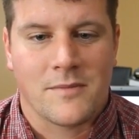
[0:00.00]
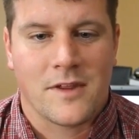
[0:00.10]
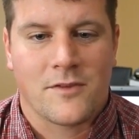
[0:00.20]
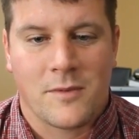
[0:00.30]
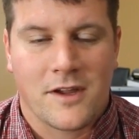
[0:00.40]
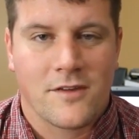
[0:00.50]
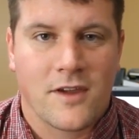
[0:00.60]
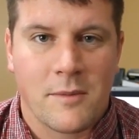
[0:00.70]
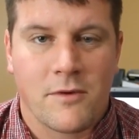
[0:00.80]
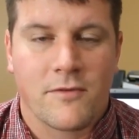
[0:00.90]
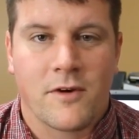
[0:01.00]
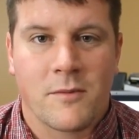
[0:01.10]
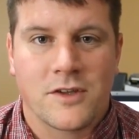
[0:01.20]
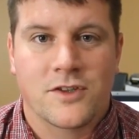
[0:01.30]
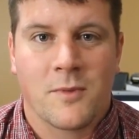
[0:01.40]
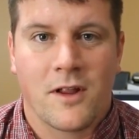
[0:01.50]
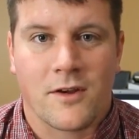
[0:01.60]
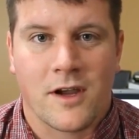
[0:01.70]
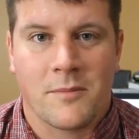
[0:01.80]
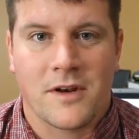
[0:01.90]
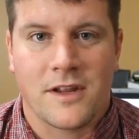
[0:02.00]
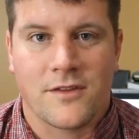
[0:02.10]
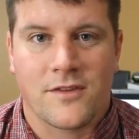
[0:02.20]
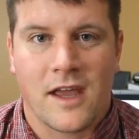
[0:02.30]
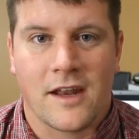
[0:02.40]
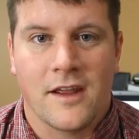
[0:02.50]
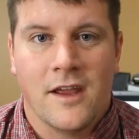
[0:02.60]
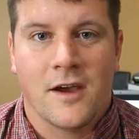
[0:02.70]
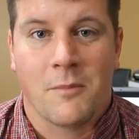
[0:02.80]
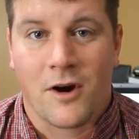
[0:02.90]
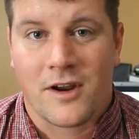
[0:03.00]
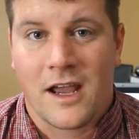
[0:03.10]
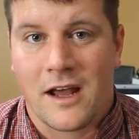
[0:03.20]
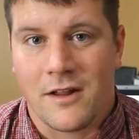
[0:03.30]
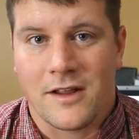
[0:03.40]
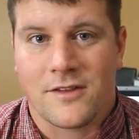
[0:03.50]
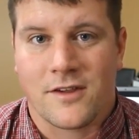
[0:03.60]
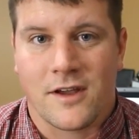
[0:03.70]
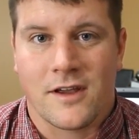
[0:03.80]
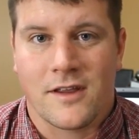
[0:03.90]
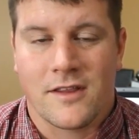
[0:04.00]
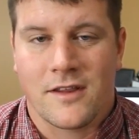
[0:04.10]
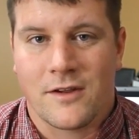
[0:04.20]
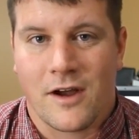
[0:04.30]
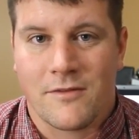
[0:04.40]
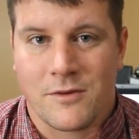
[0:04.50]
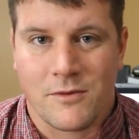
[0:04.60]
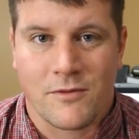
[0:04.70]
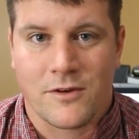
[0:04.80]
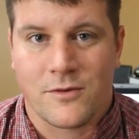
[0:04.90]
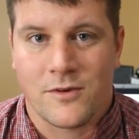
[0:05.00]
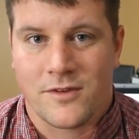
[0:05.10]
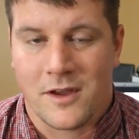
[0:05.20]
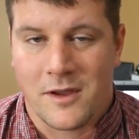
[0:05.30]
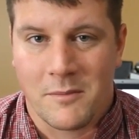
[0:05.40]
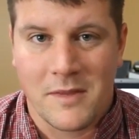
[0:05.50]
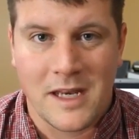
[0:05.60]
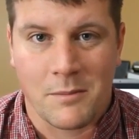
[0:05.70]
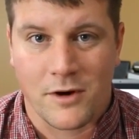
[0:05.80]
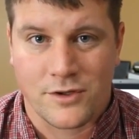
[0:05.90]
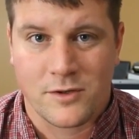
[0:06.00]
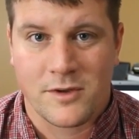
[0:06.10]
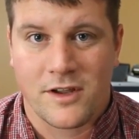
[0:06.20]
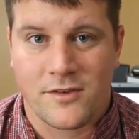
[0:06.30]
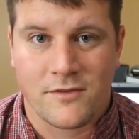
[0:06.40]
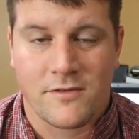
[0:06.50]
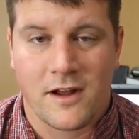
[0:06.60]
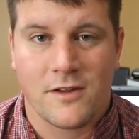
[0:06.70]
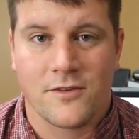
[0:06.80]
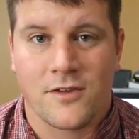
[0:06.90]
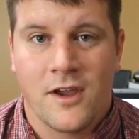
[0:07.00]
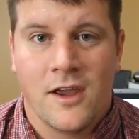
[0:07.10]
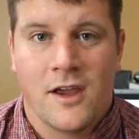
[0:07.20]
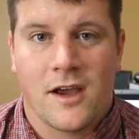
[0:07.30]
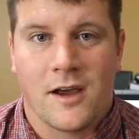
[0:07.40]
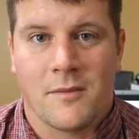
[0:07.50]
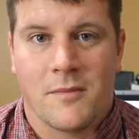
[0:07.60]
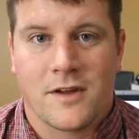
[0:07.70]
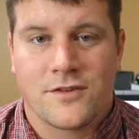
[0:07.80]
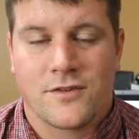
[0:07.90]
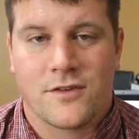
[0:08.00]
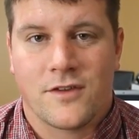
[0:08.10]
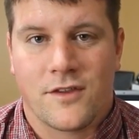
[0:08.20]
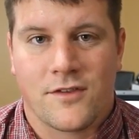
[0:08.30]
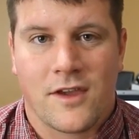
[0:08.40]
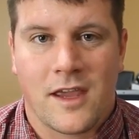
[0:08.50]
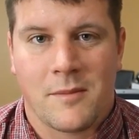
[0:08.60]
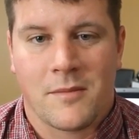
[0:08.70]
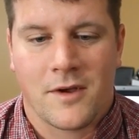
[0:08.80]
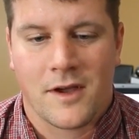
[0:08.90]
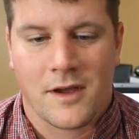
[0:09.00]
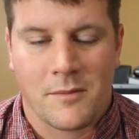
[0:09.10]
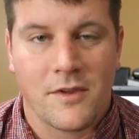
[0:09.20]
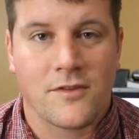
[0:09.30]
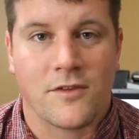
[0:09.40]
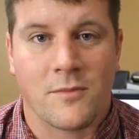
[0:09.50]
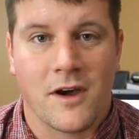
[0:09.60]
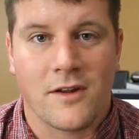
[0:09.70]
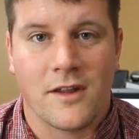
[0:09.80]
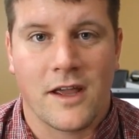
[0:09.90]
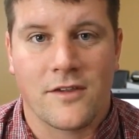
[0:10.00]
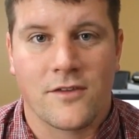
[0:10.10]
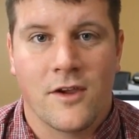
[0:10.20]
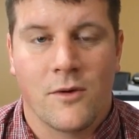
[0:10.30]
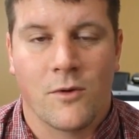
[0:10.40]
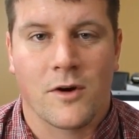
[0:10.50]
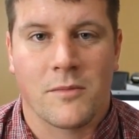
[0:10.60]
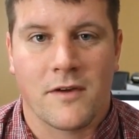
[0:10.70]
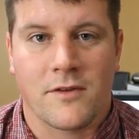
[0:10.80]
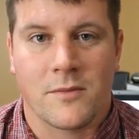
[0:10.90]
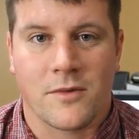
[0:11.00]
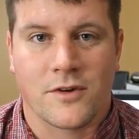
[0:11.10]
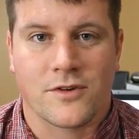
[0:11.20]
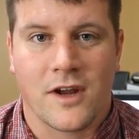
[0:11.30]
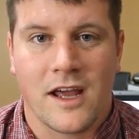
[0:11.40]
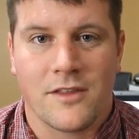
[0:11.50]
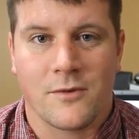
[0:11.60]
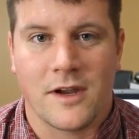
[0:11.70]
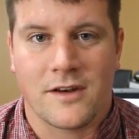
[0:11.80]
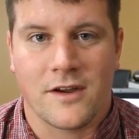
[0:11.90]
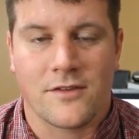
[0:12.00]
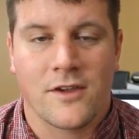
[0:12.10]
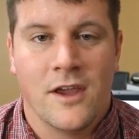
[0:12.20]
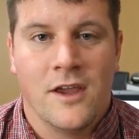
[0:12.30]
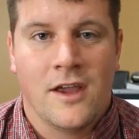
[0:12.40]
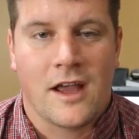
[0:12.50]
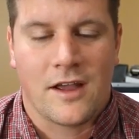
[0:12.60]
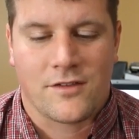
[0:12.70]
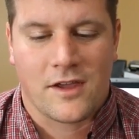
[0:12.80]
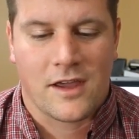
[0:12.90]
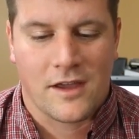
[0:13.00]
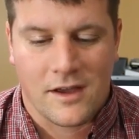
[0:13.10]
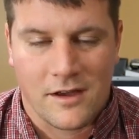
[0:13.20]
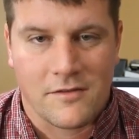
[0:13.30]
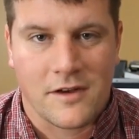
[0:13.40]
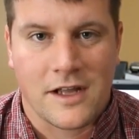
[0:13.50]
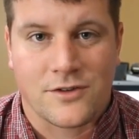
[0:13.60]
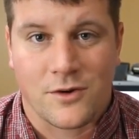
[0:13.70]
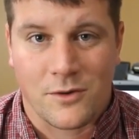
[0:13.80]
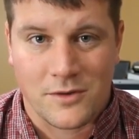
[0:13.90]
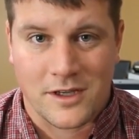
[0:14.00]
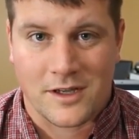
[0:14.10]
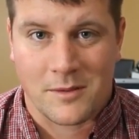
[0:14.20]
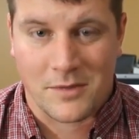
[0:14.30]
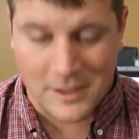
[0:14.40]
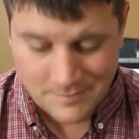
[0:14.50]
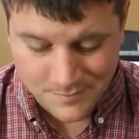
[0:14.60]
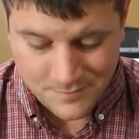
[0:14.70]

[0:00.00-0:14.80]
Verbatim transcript: is because I prefer a much smaller company instead, Markel. It's often referred to as a mini Berkshire because it follows much the same business model as Warren Buffett and Berkshire Hathaway does as a financial holding company.